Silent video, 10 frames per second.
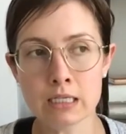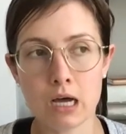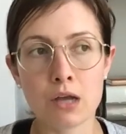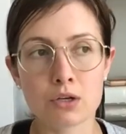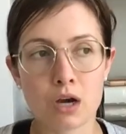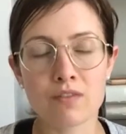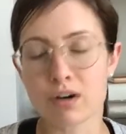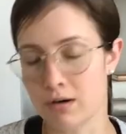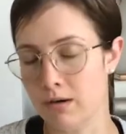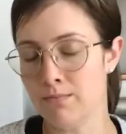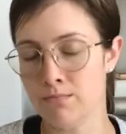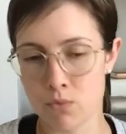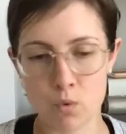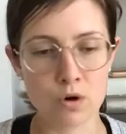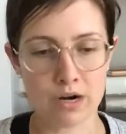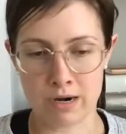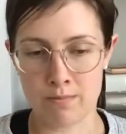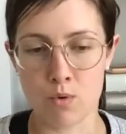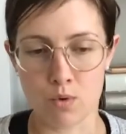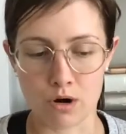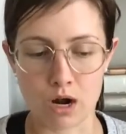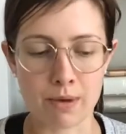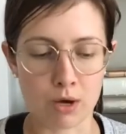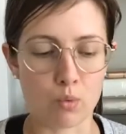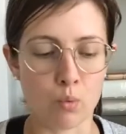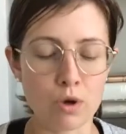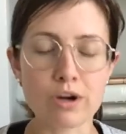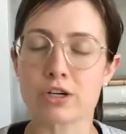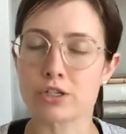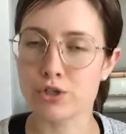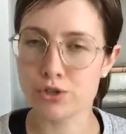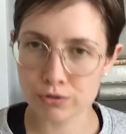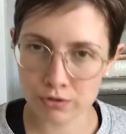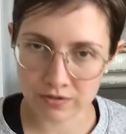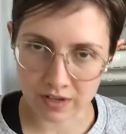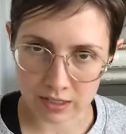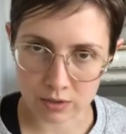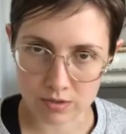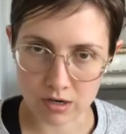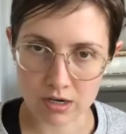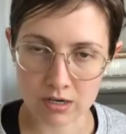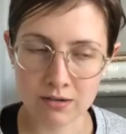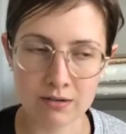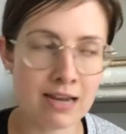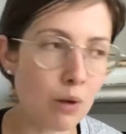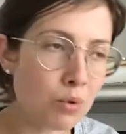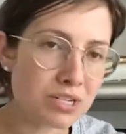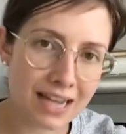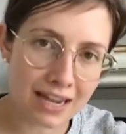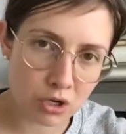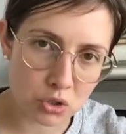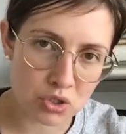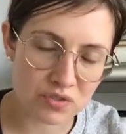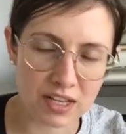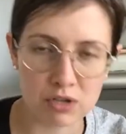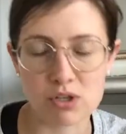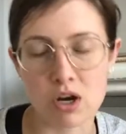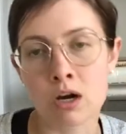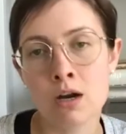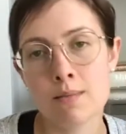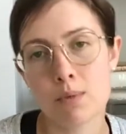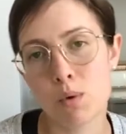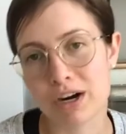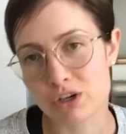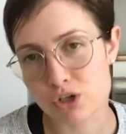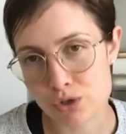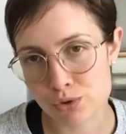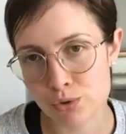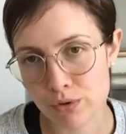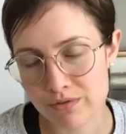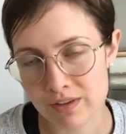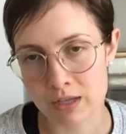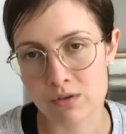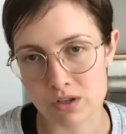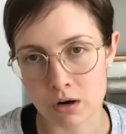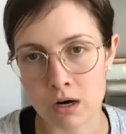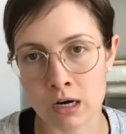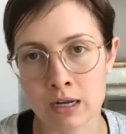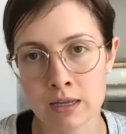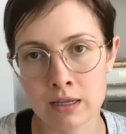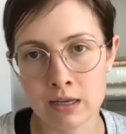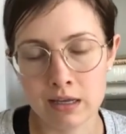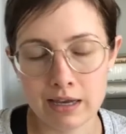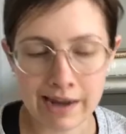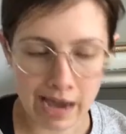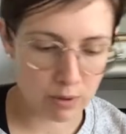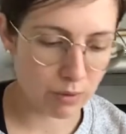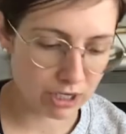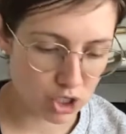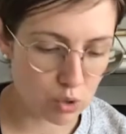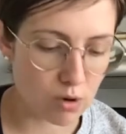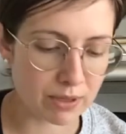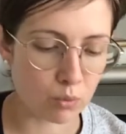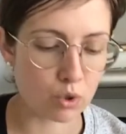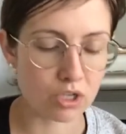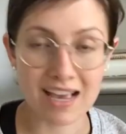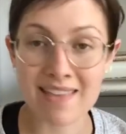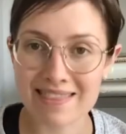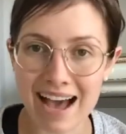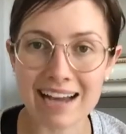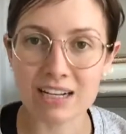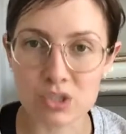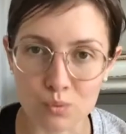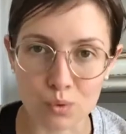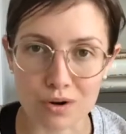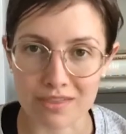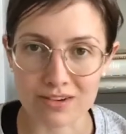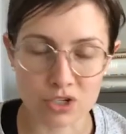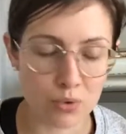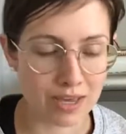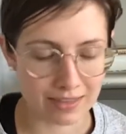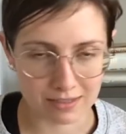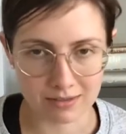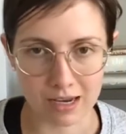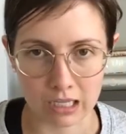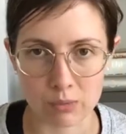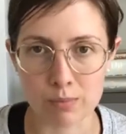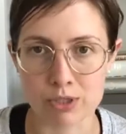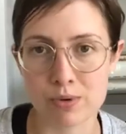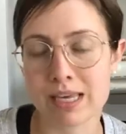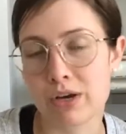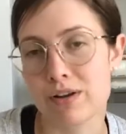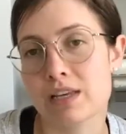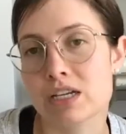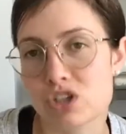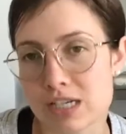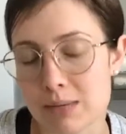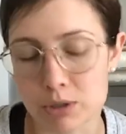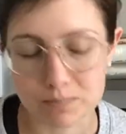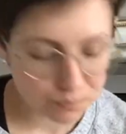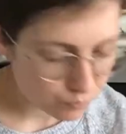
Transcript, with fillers: uncover more and more about what our true values are, not what diet culture's values are, but what our true values are and how we want to show up in the world. And that is worth doing. That's exactly what we're doing here at the kitchen table.